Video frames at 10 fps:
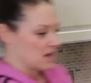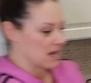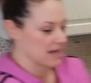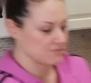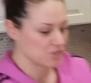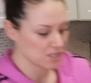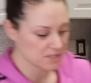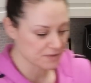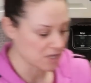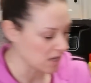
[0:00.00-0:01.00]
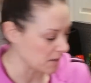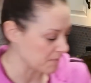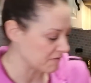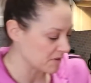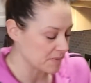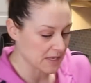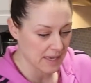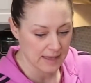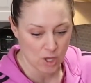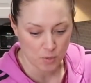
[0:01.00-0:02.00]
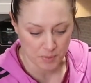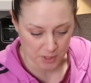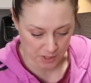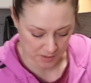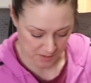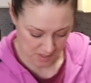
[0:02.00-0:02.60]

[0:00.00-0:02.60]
I've just come from the can opener.